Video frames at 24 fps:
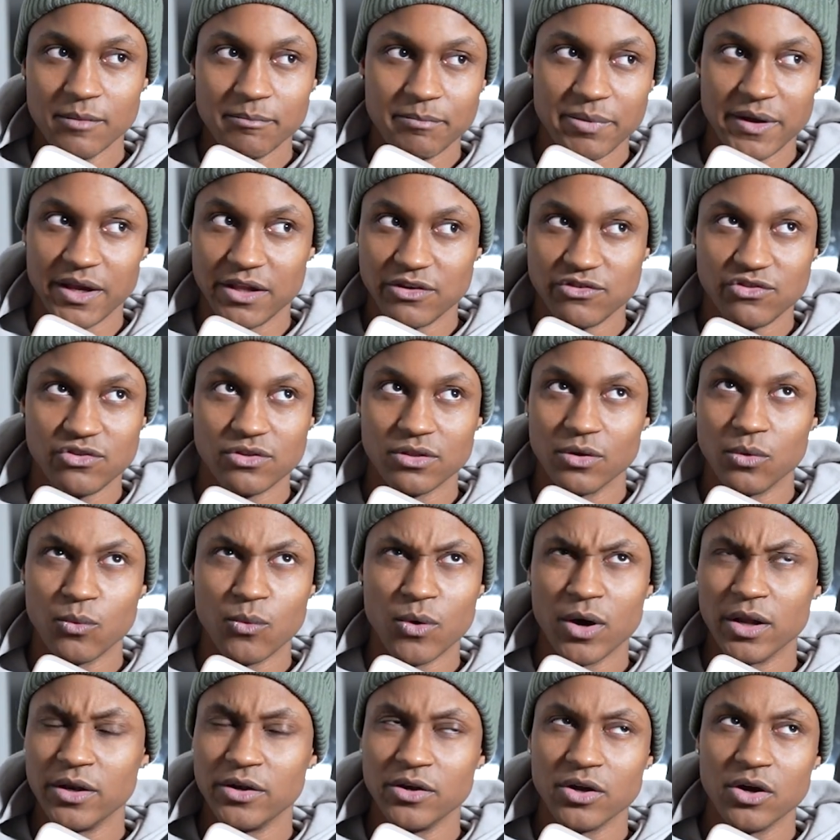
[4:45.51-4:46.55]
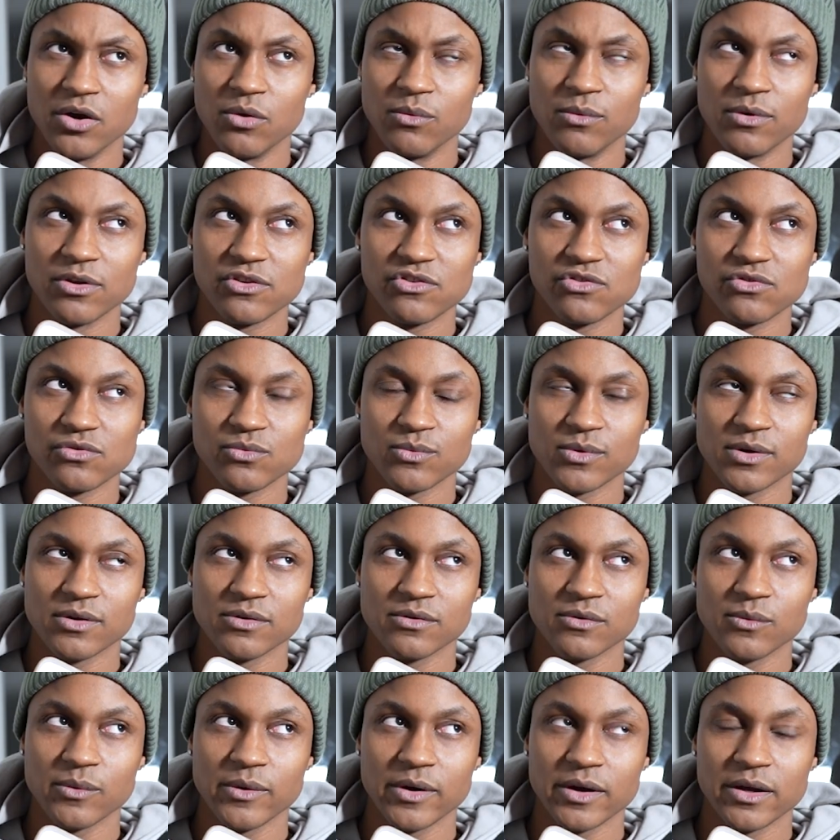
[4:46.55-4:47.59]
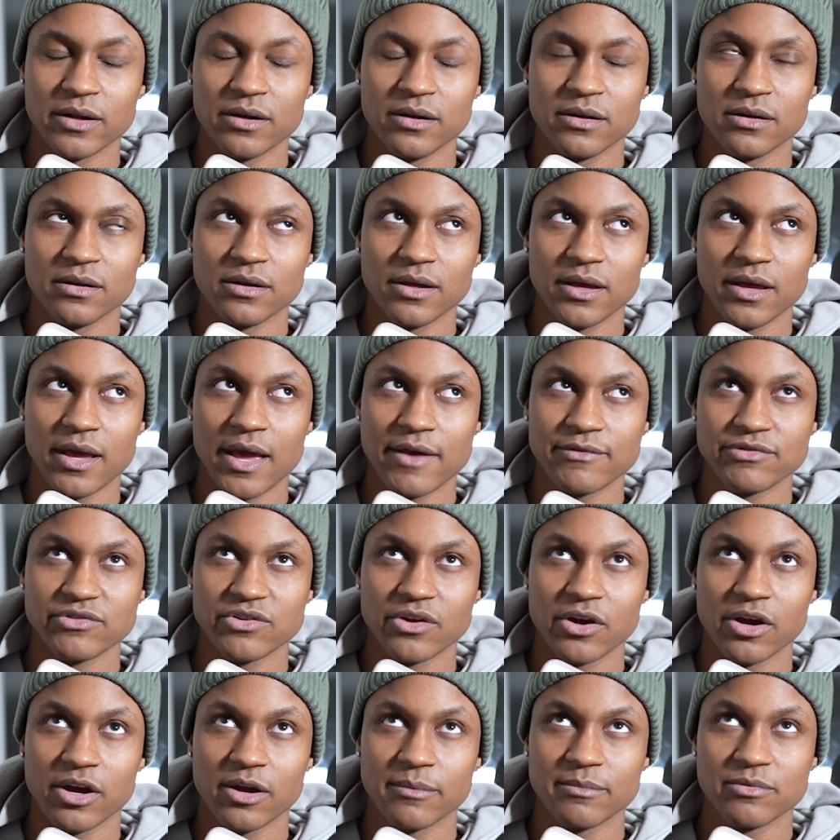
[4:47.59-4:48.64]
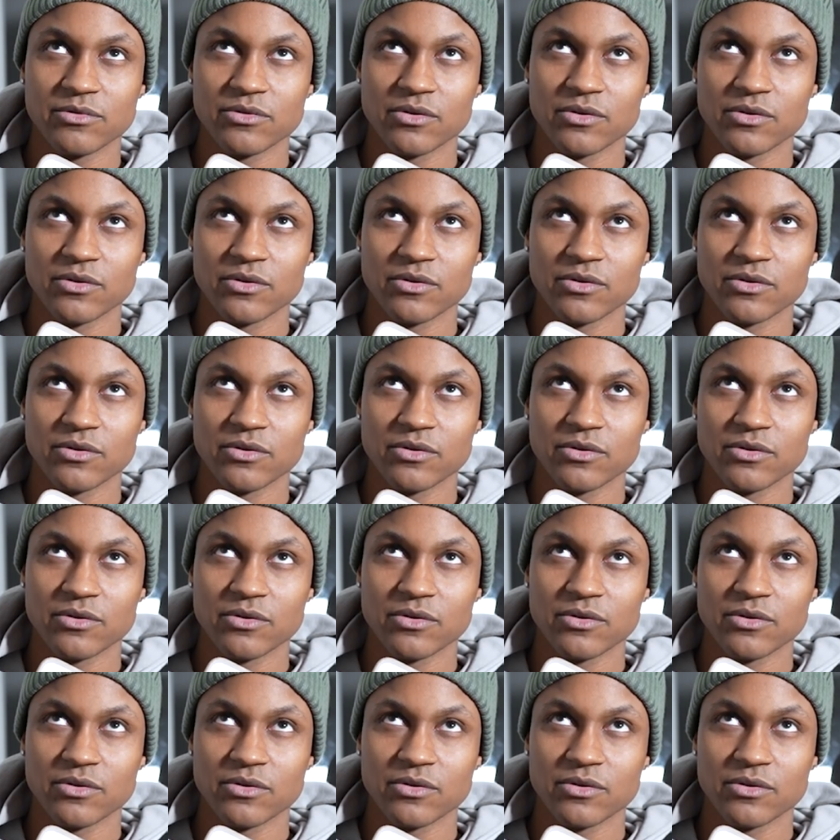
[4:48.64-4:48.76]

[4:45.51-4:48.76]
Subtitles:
pitch, the one note, which we're in F sharp.